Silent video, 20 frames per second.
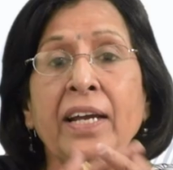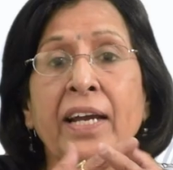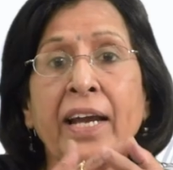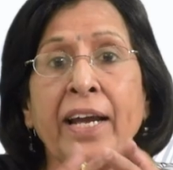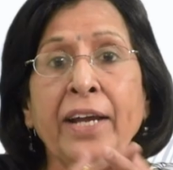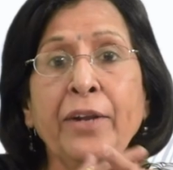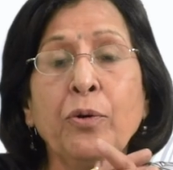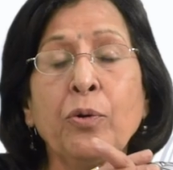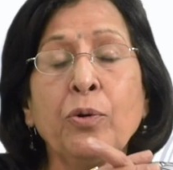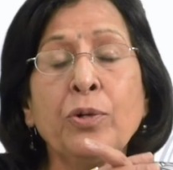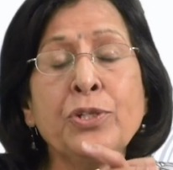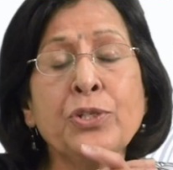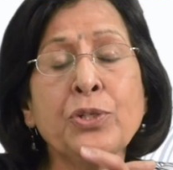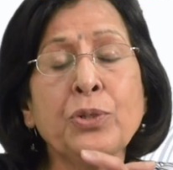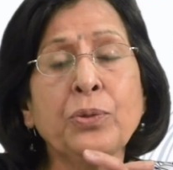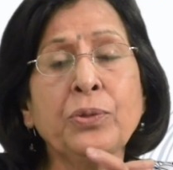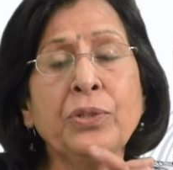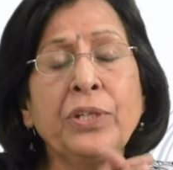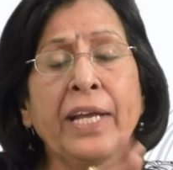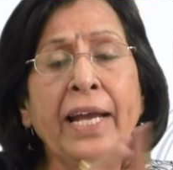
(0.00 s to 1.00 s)
and
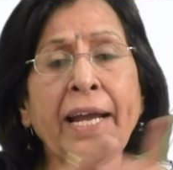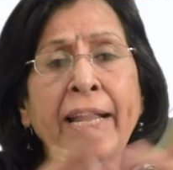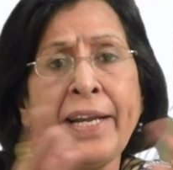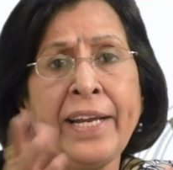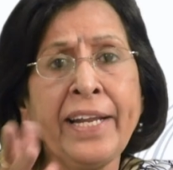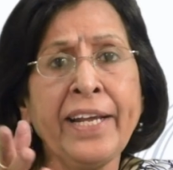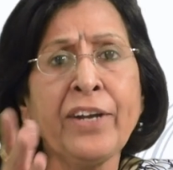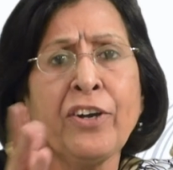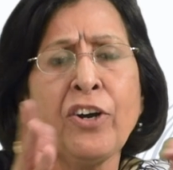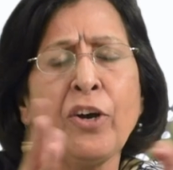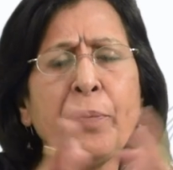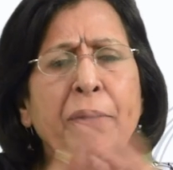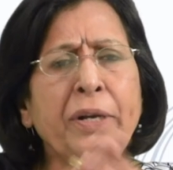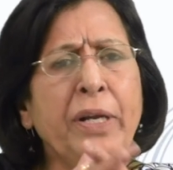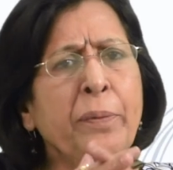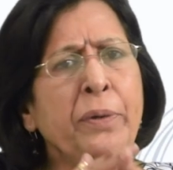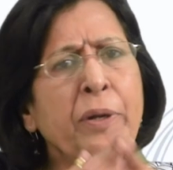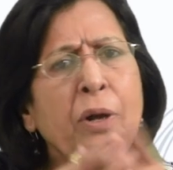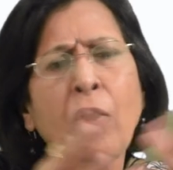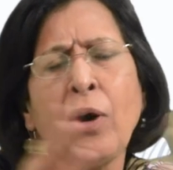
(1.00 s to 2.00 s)
also the NDA government.
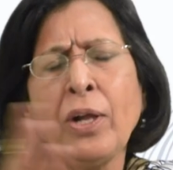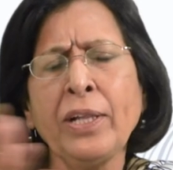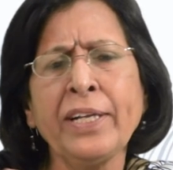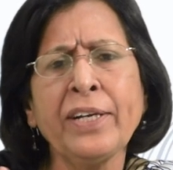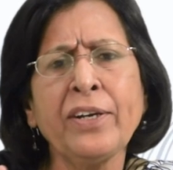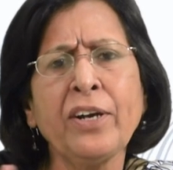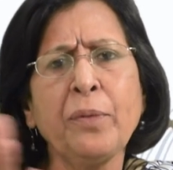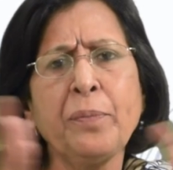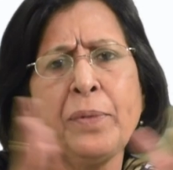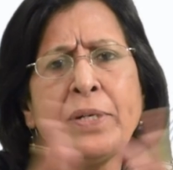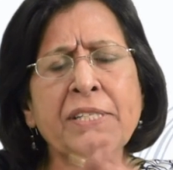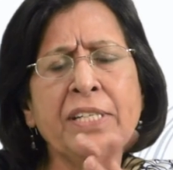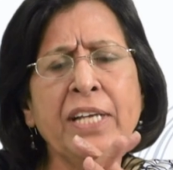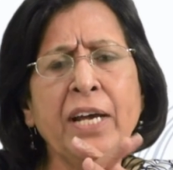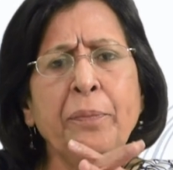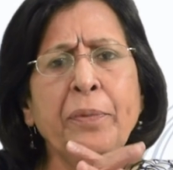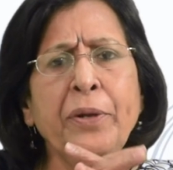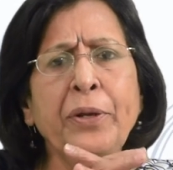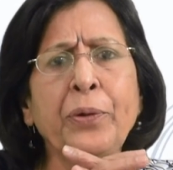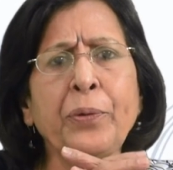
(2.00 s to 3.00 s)
I mean, all the governments
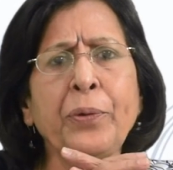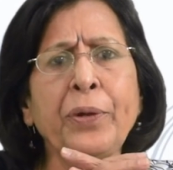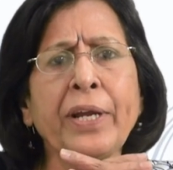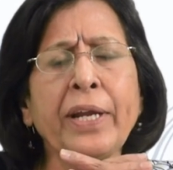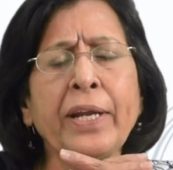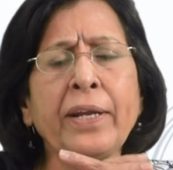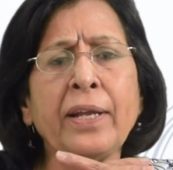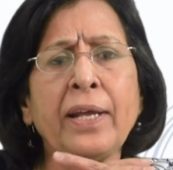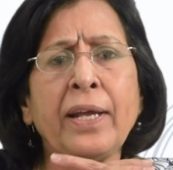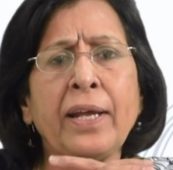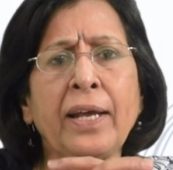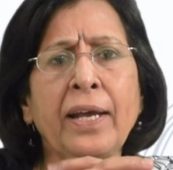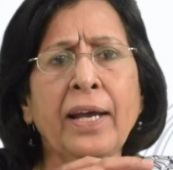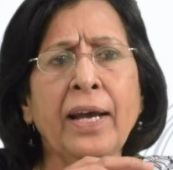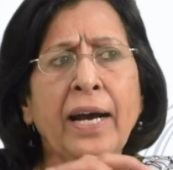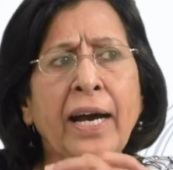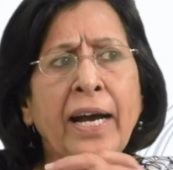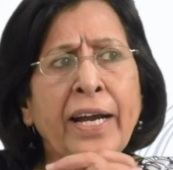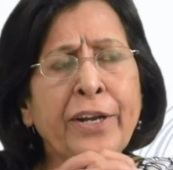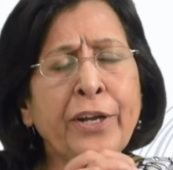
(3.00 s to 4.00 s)
have been doing it.
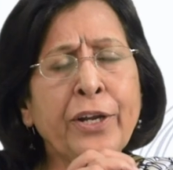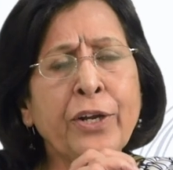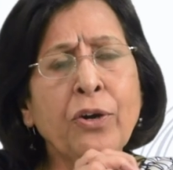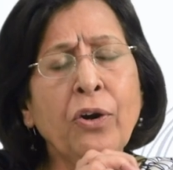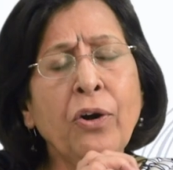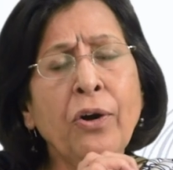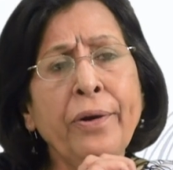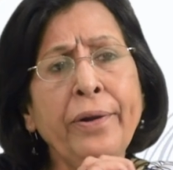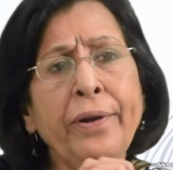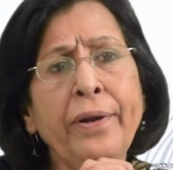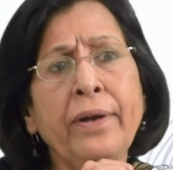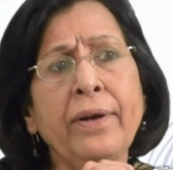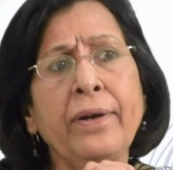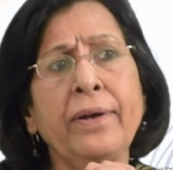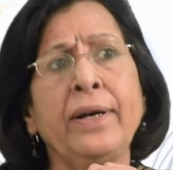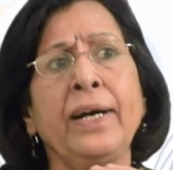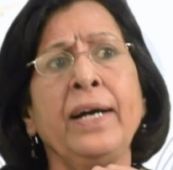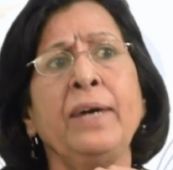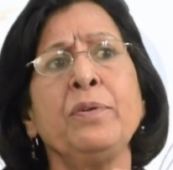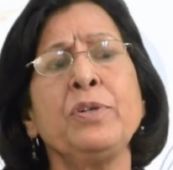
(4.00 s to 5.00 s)
I recall
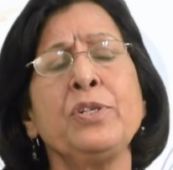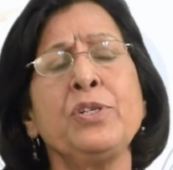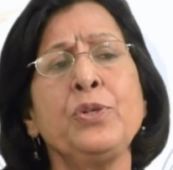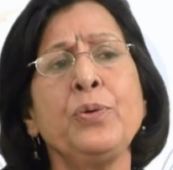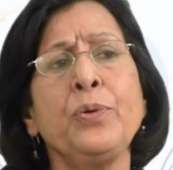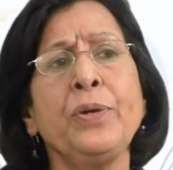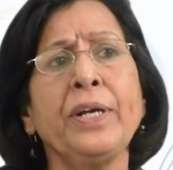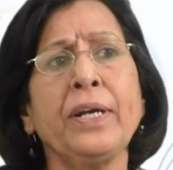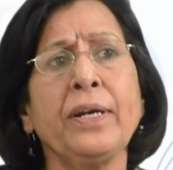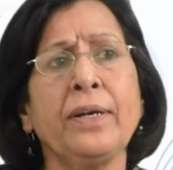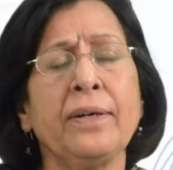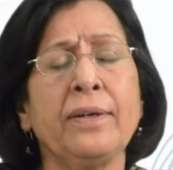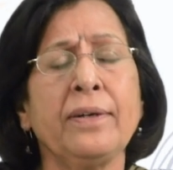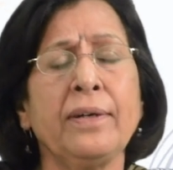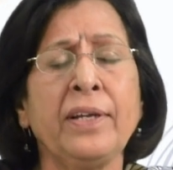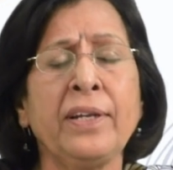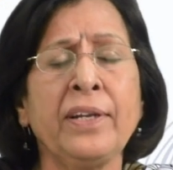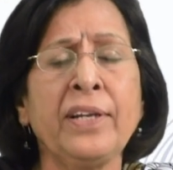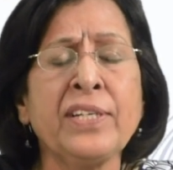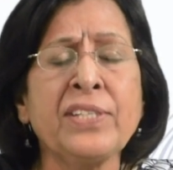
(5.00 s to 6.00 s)
I was doing a
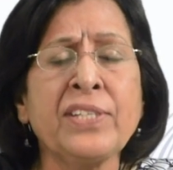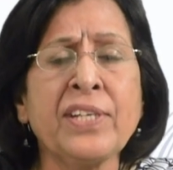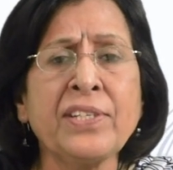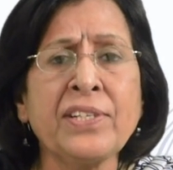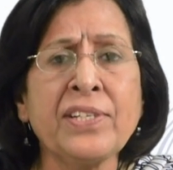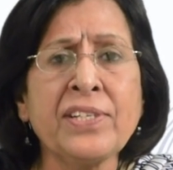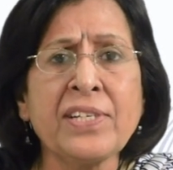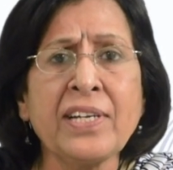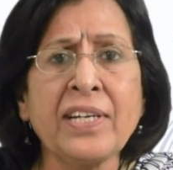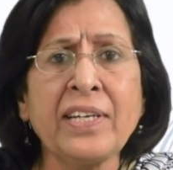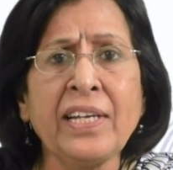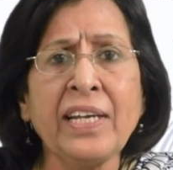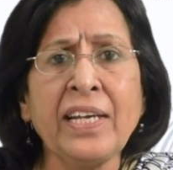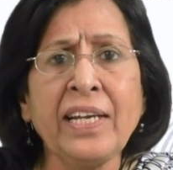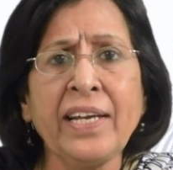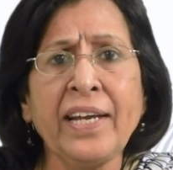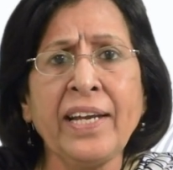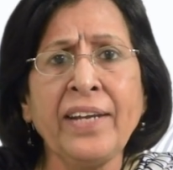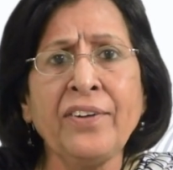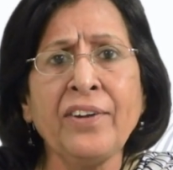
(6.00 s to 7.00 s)
research
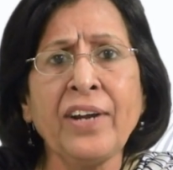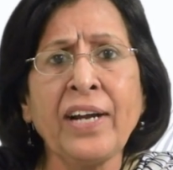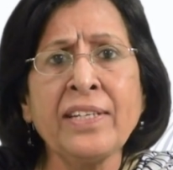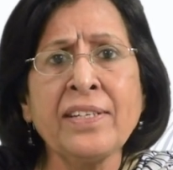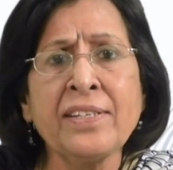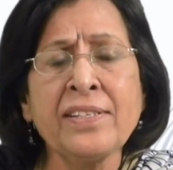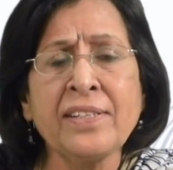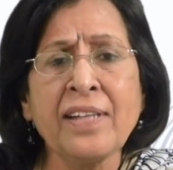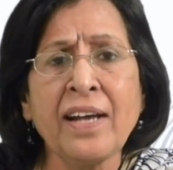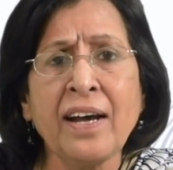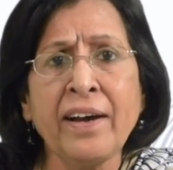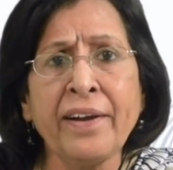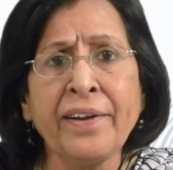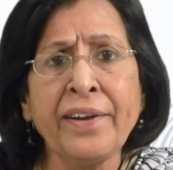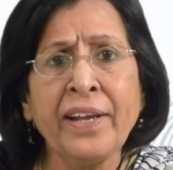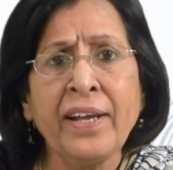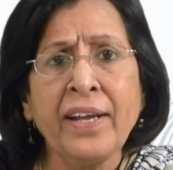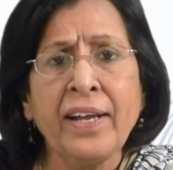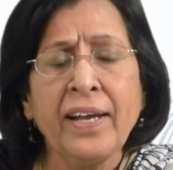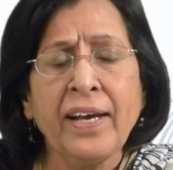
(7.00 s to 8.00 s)
study in Rajasthan,
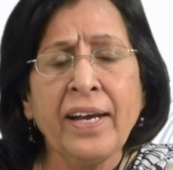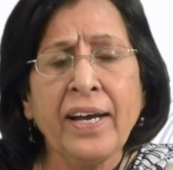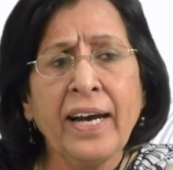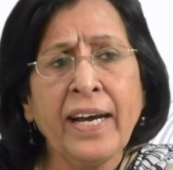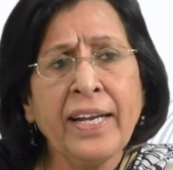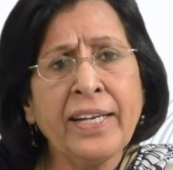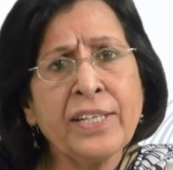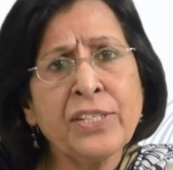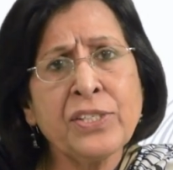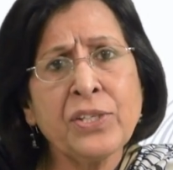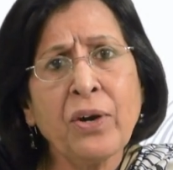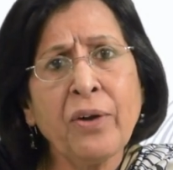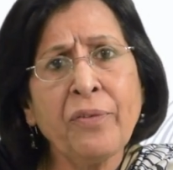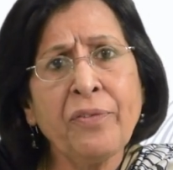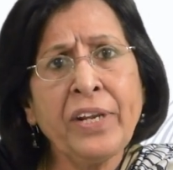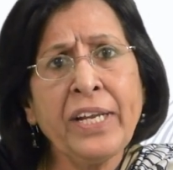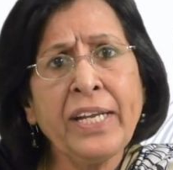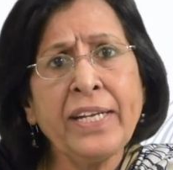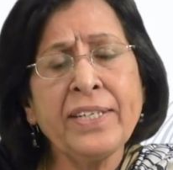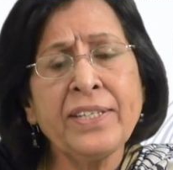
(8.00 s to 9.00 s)
and I saw a
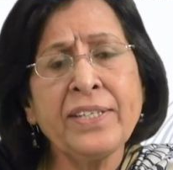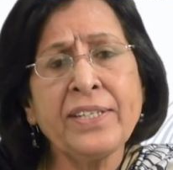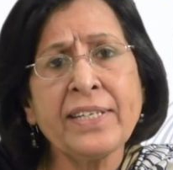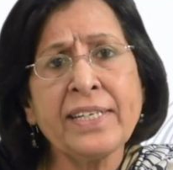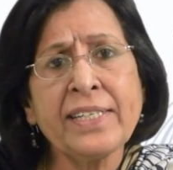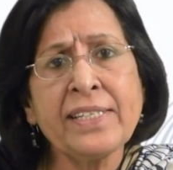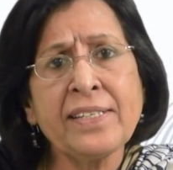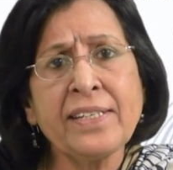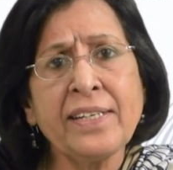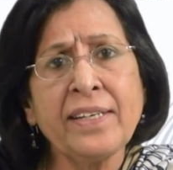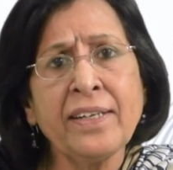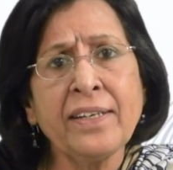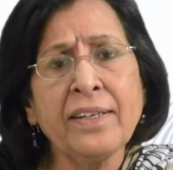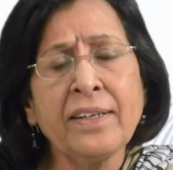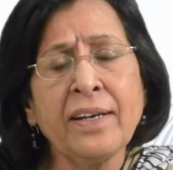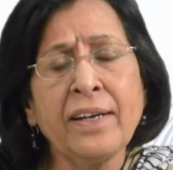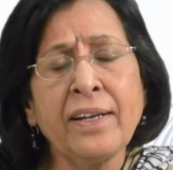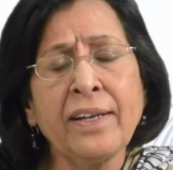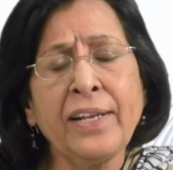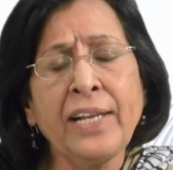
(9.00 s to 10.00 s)
very interesting
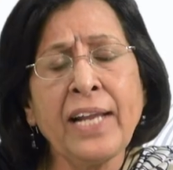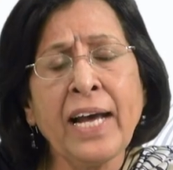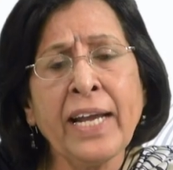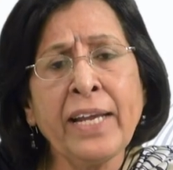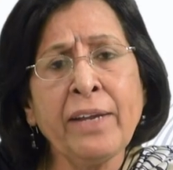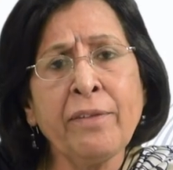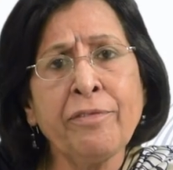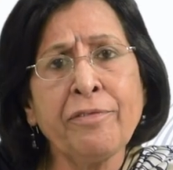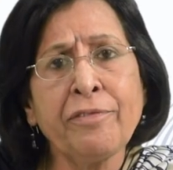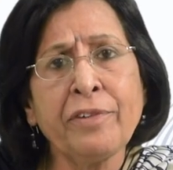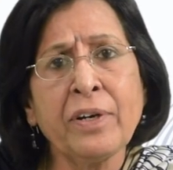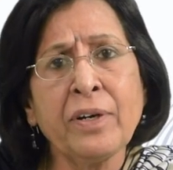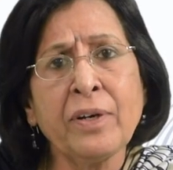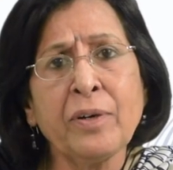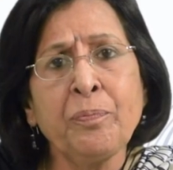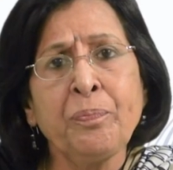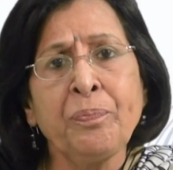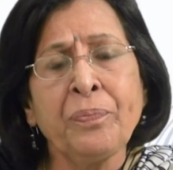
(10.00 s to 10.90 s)
live